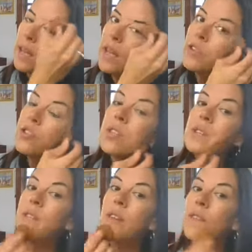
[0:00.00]
and
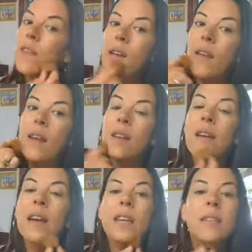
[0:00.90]
just giving it a
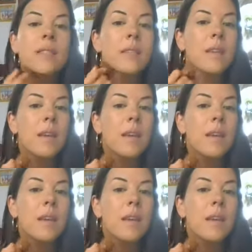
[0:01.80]
nice